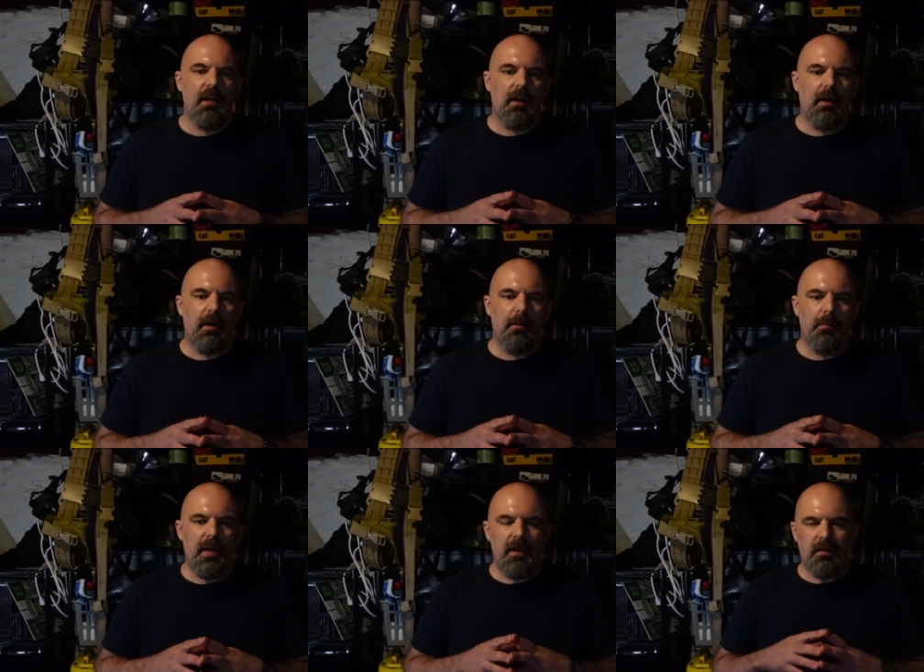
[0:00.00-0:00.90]

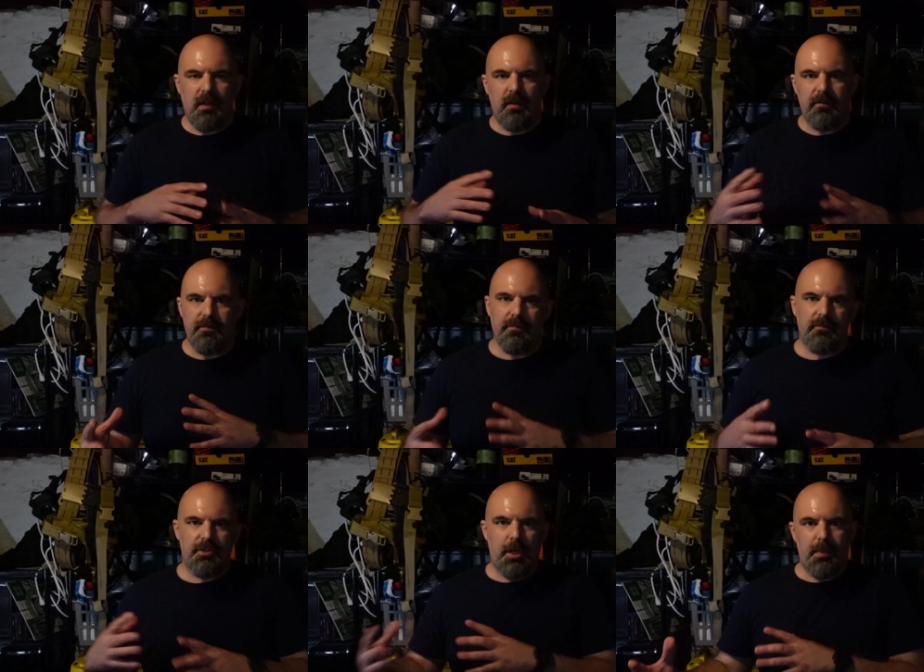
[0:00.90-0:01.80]
and a lot of
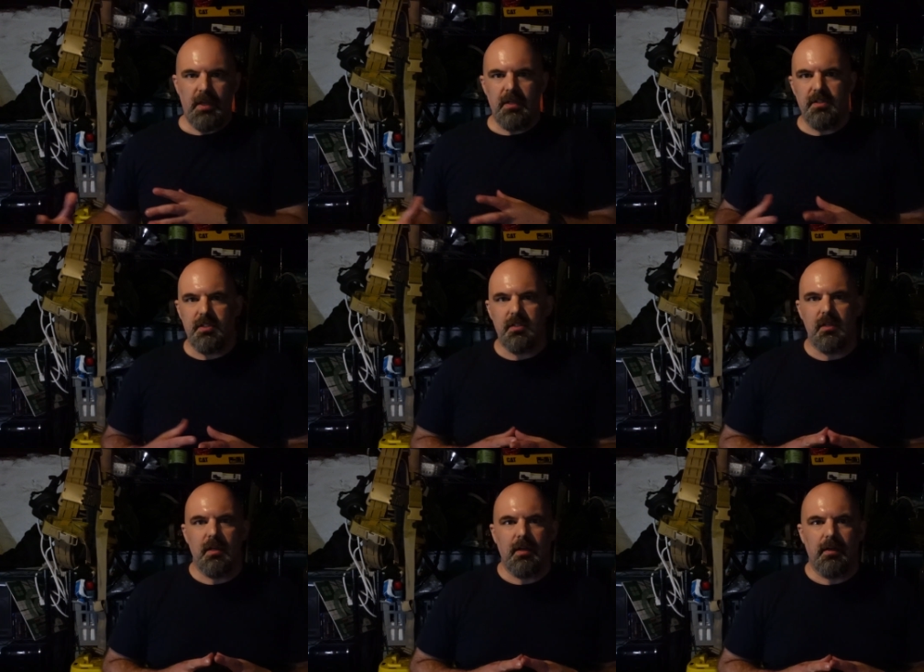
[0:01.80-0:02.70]
JP's
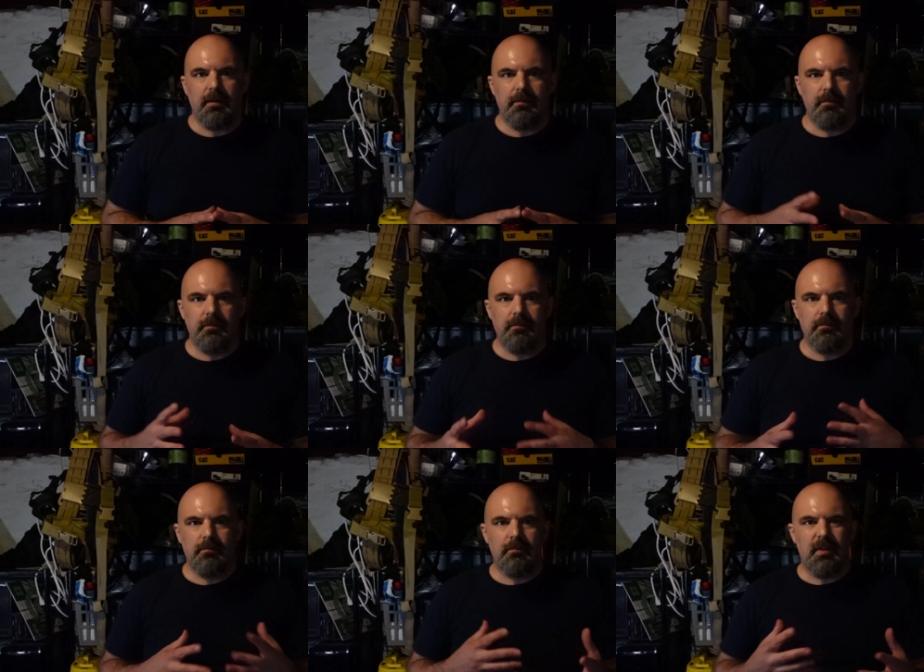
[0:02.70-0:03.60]

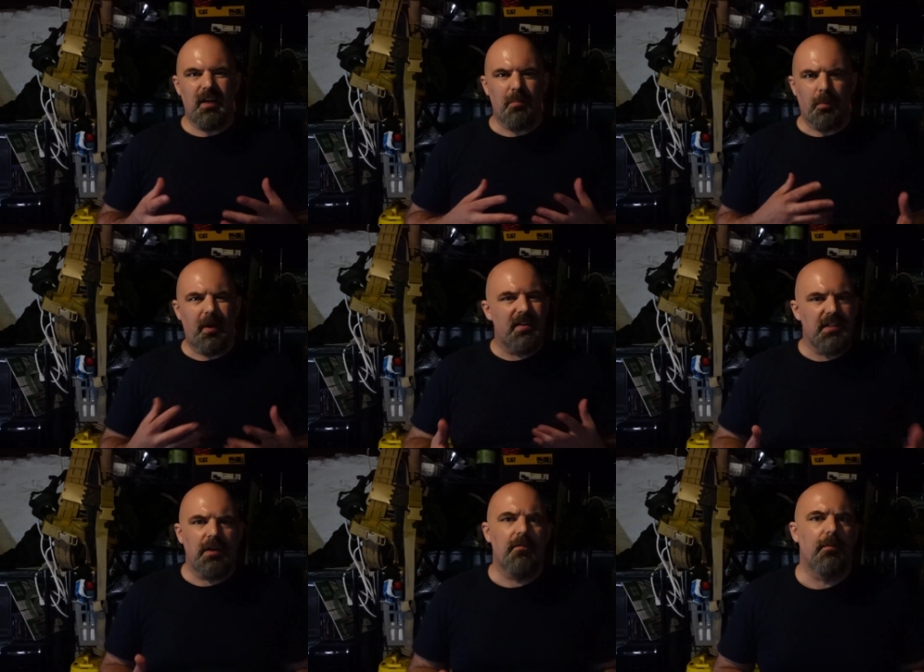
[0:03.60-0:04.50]
kind of
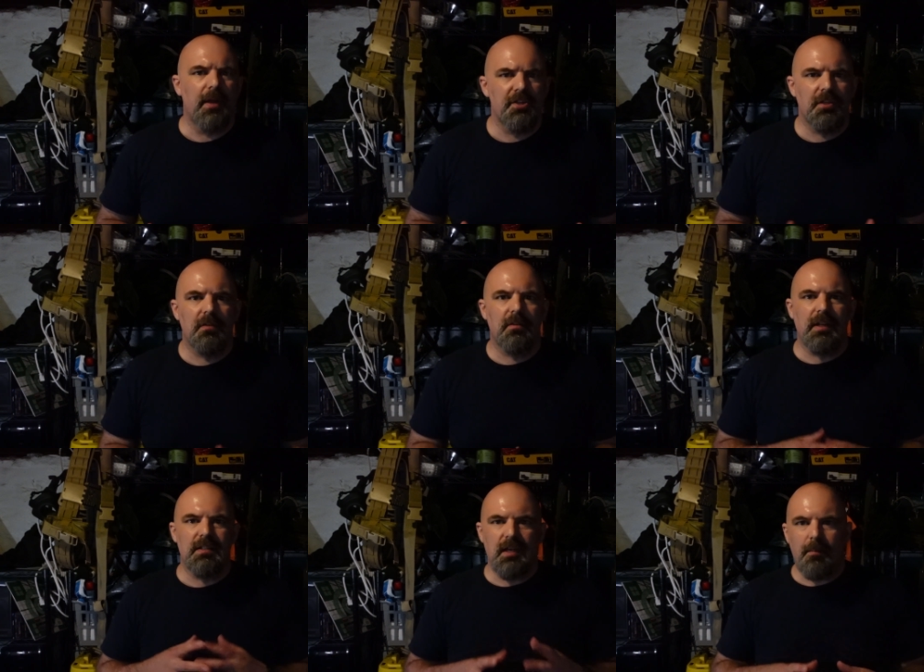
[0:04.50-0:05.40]
proprietary information.
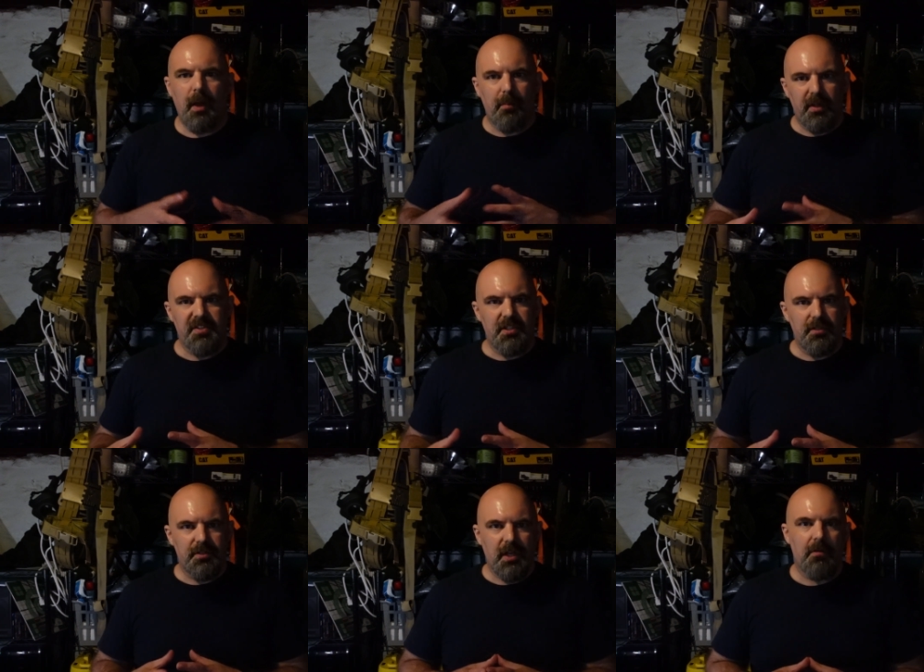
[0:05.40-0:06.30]
That's not my place to do
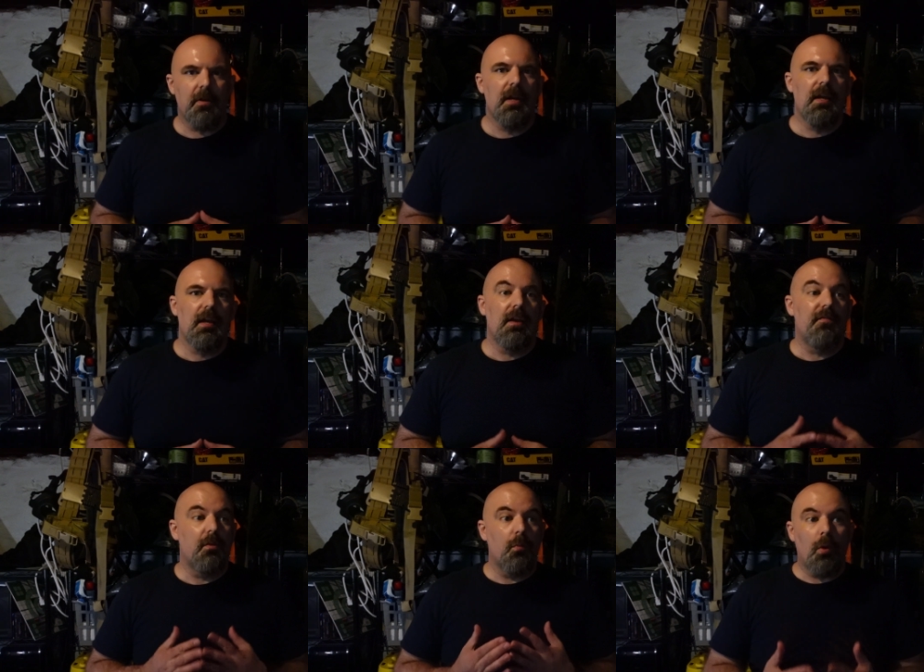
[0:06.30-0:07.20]
so. If
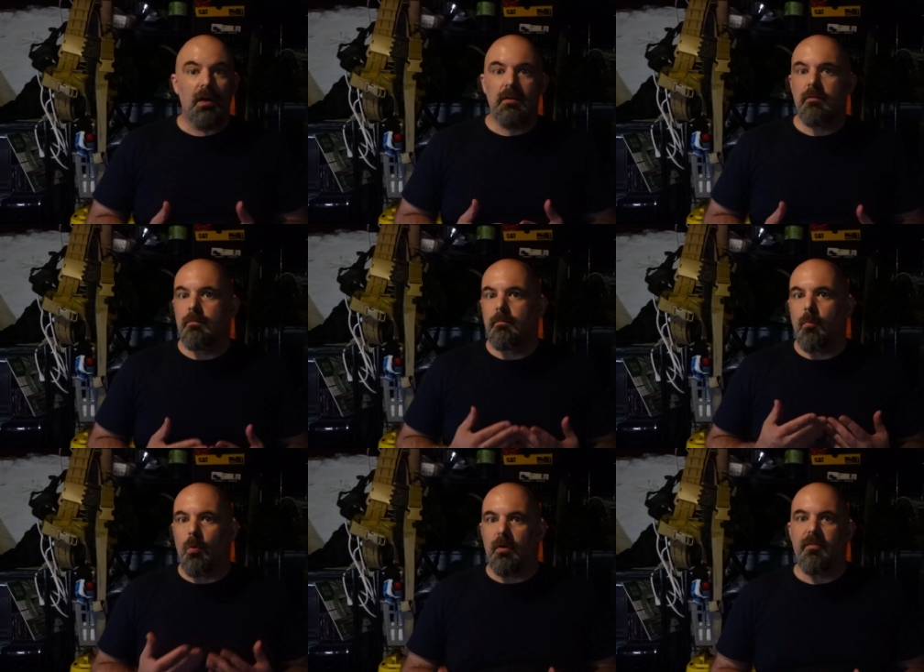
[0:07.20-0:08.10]
you want
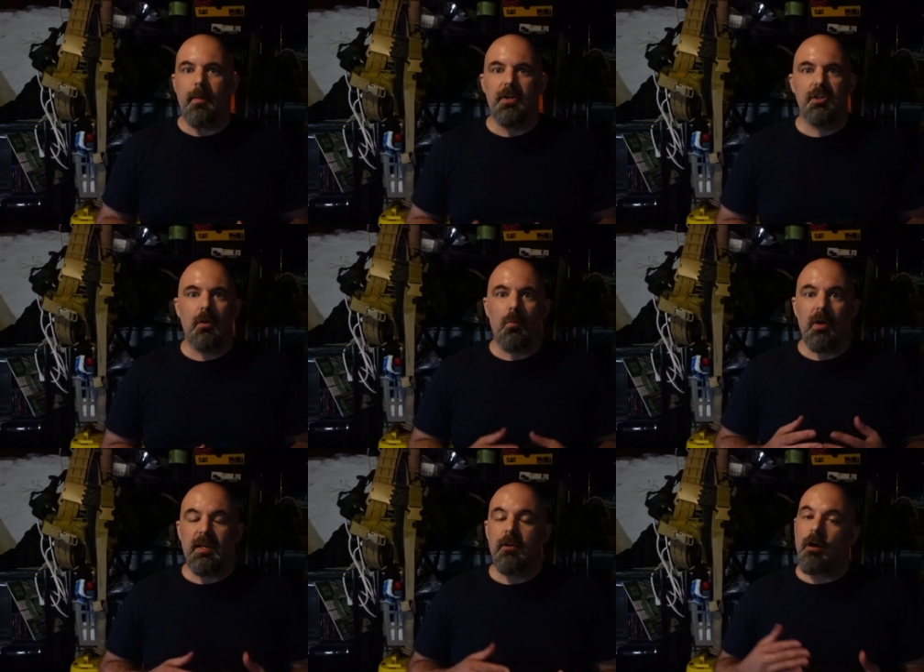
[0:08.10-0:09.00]
more information on what
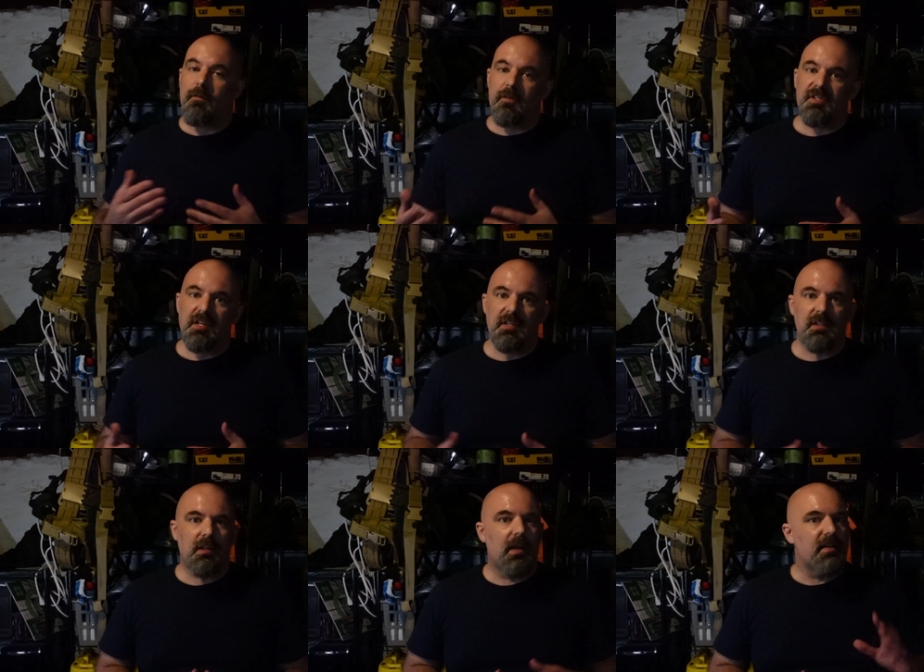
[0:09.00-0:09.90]
he offers in his
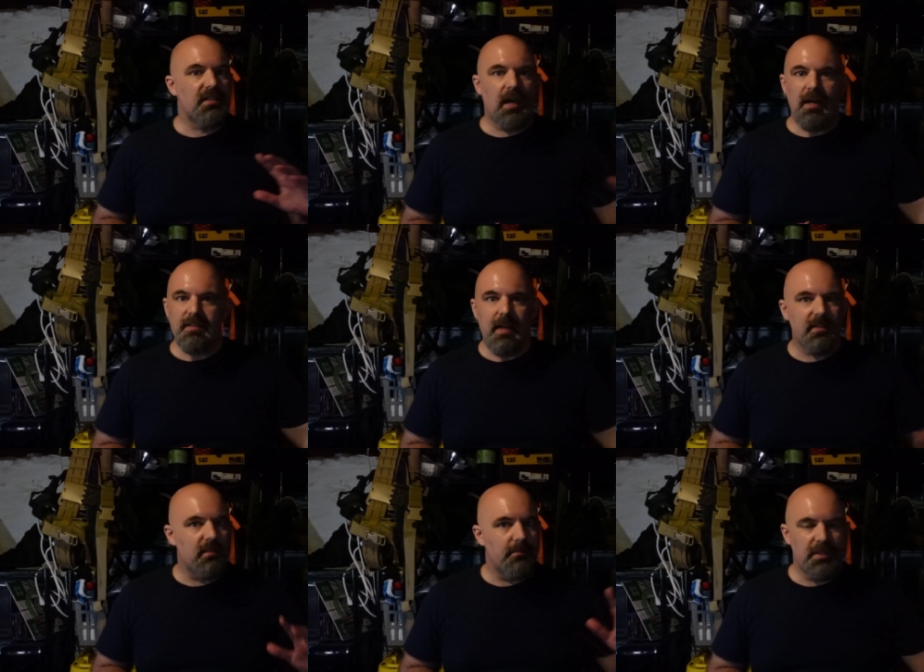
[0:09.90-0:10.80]
class, contact
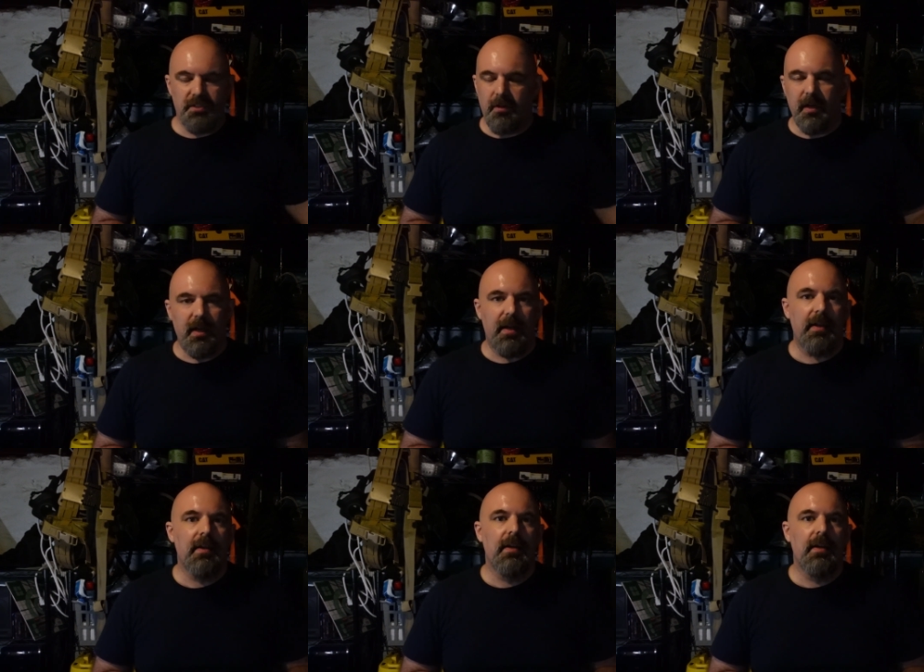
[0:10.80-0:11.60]
him. He's a great guy.